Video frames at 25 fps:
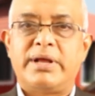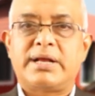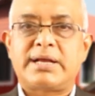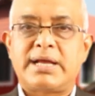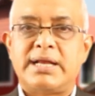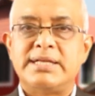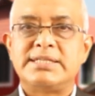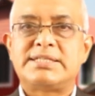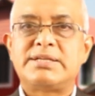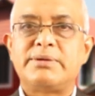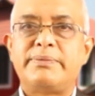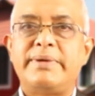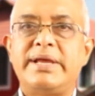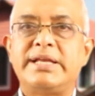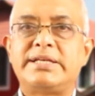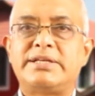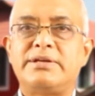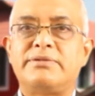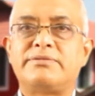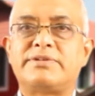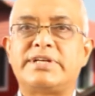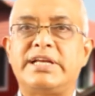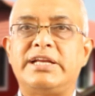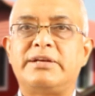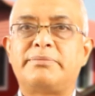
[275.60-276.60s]

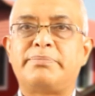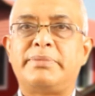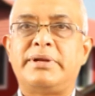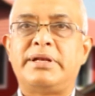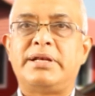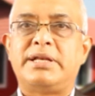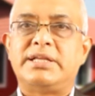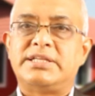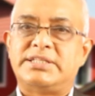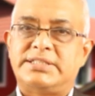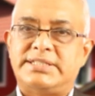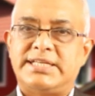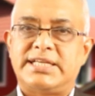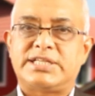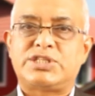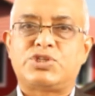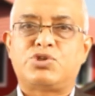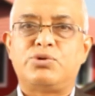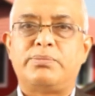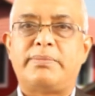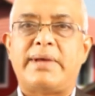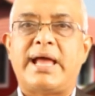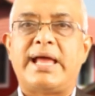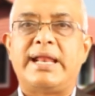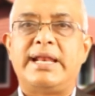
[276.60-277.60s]
conservative treatment is just
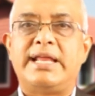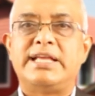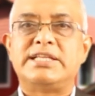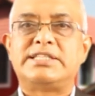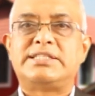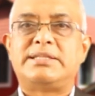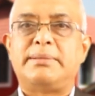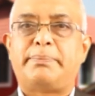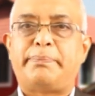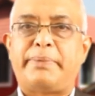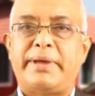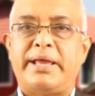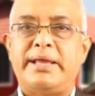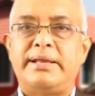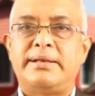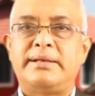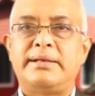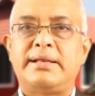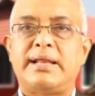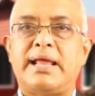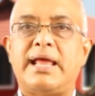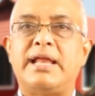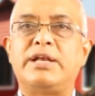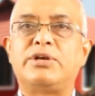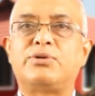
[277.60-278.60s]
to manage the
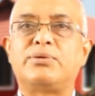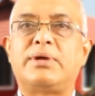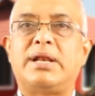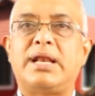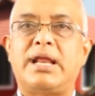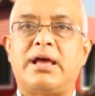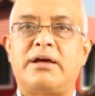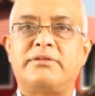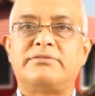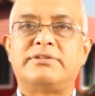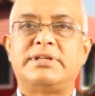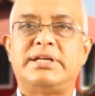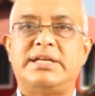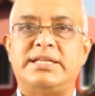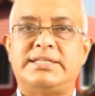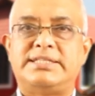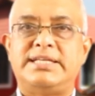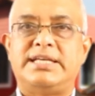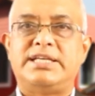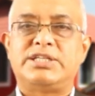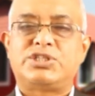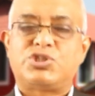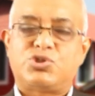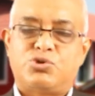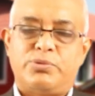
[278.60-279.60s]
pain and to allow the
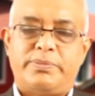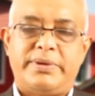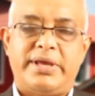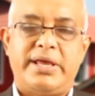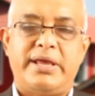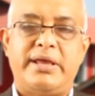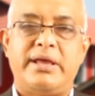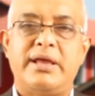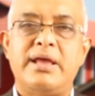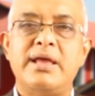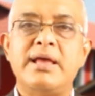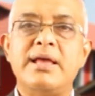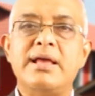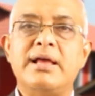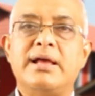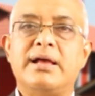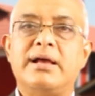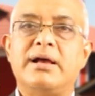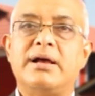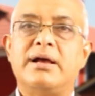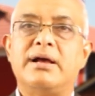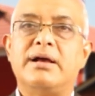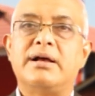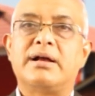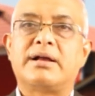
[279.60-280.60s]
disease to be
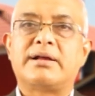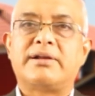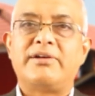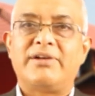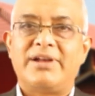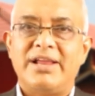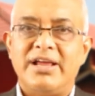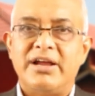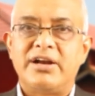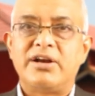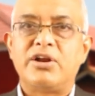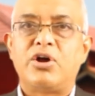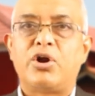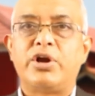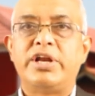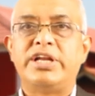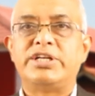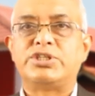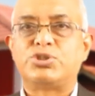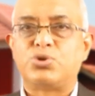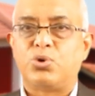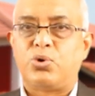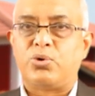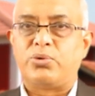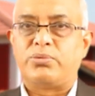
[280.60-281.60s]
cleared on
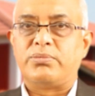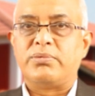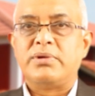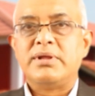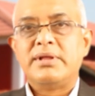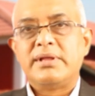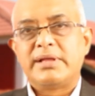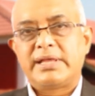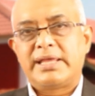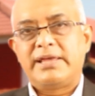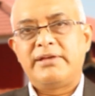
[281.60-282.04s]
its own.